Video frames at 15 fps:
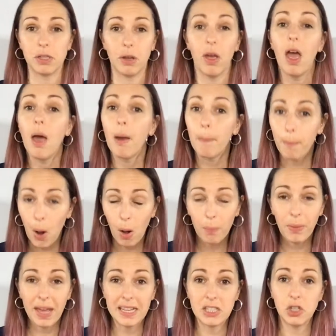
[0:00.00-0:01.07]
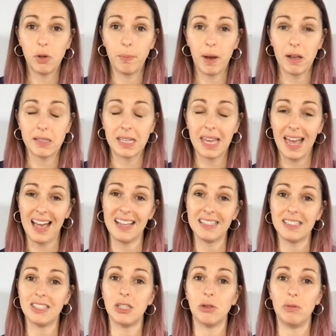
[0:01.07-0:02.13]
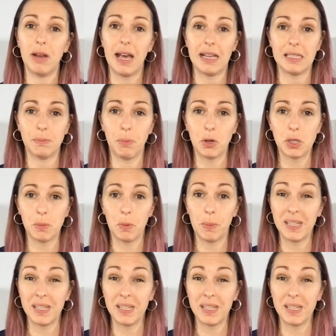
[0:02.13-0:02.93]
So pop that into your basket as soon as possible,